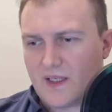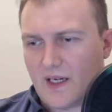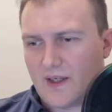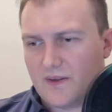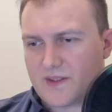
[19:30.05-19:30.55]

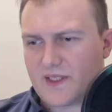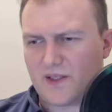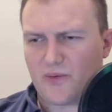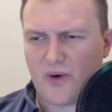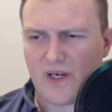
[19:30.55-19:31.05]
I don't know,
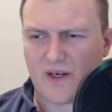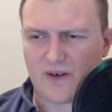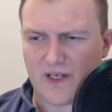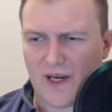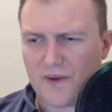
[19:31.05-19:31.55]
send 20
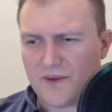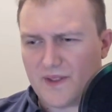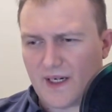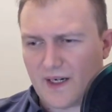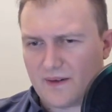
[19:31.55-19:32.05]
Cardano in
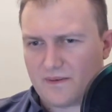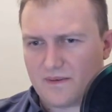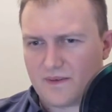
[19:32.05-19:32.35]
there